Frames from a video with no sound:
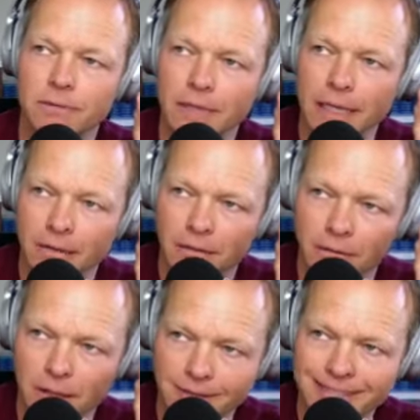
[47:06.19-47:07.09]
that,
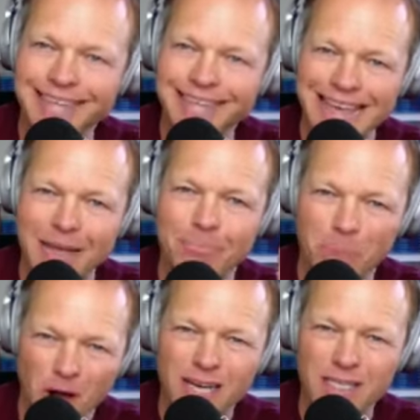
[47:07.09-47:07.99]
that ticked that
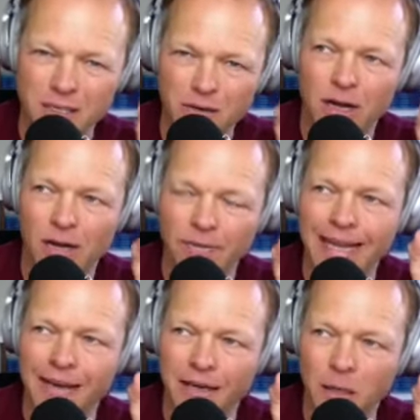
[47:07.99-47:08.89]
box or on
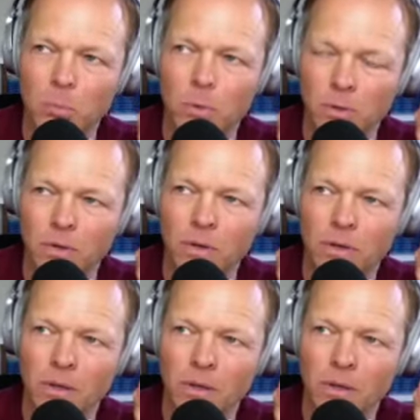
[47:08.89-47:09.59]
that number,